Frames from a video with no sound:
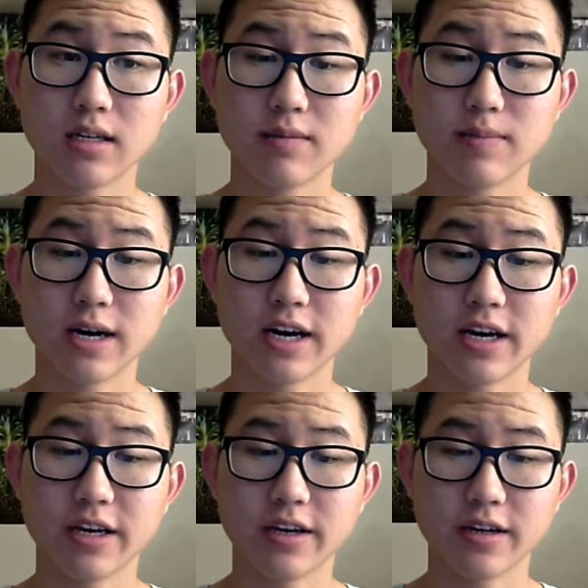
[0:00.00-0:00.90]

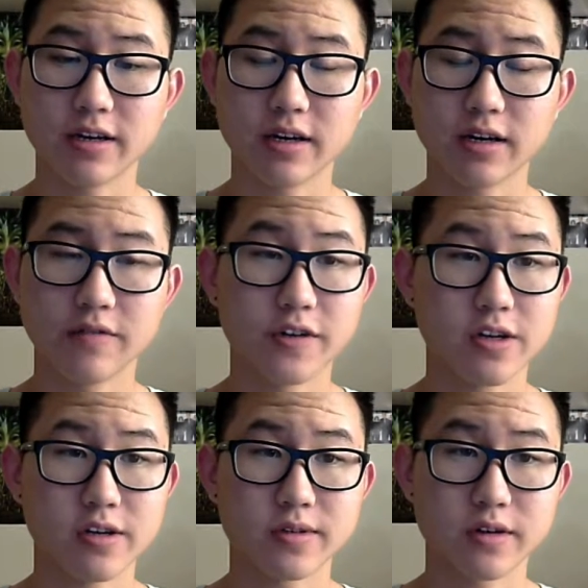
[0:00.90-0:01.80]
my uh,
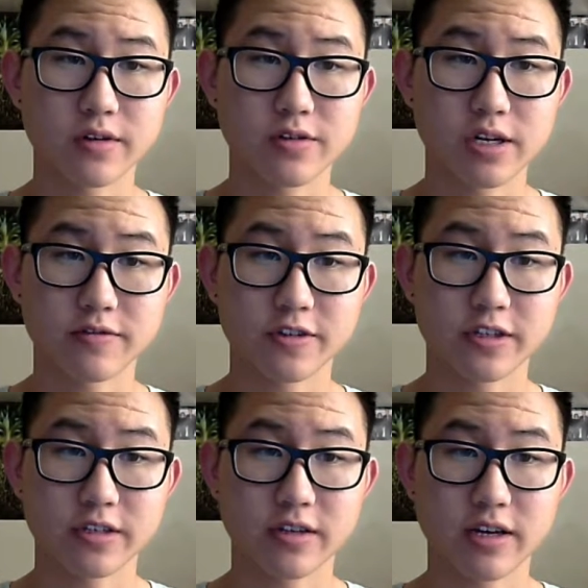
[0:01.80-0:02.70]
videos aren't
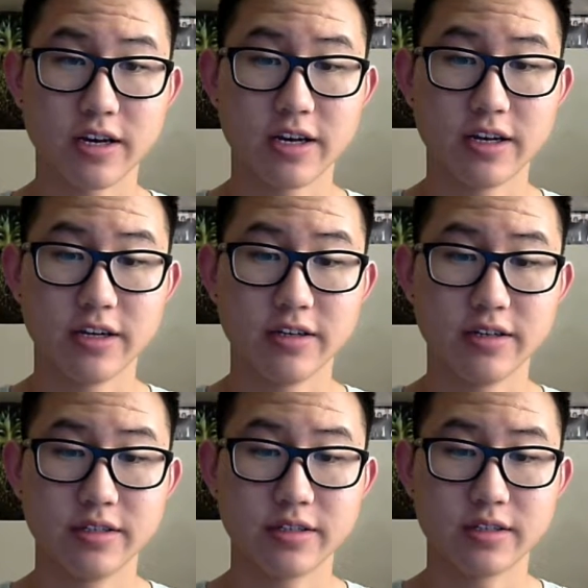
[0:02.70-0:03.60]
transferring,
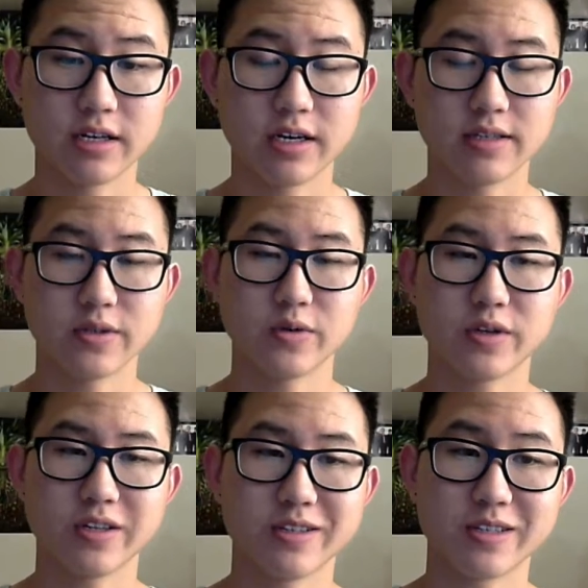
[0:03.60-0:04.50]
and as you
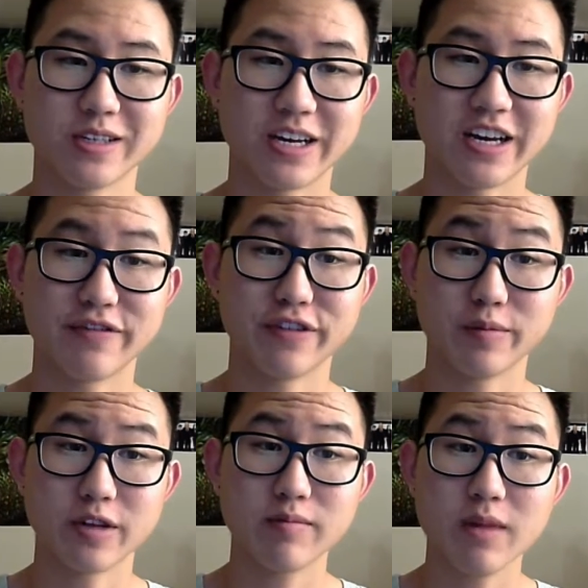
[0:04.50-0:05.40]
can see, I have filmed
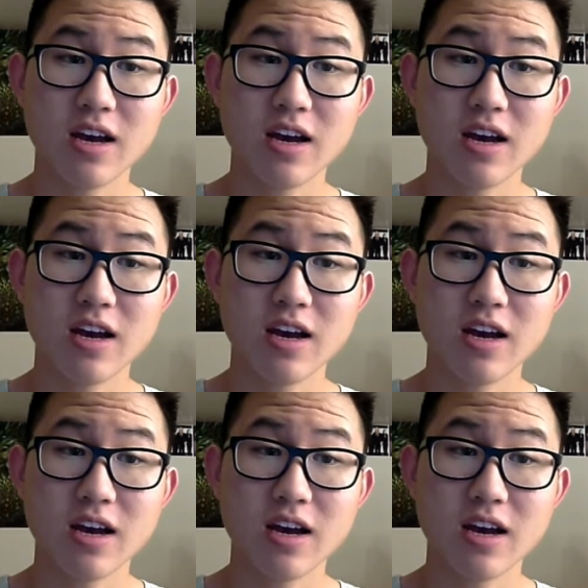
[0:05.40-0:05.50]
them.